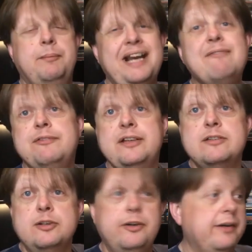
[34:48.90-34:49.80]
I mean,
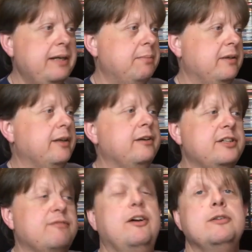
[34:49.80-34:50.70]
everything's good on it, but you
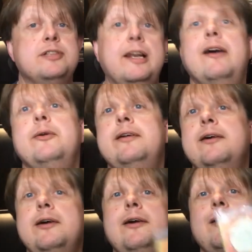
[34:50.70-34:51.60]
know, just those
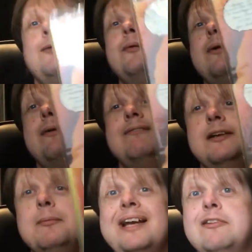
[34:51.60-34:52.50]
alone,
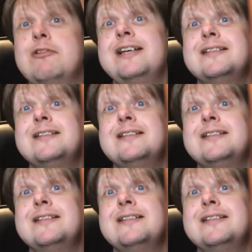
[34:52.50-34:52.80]
they'd make a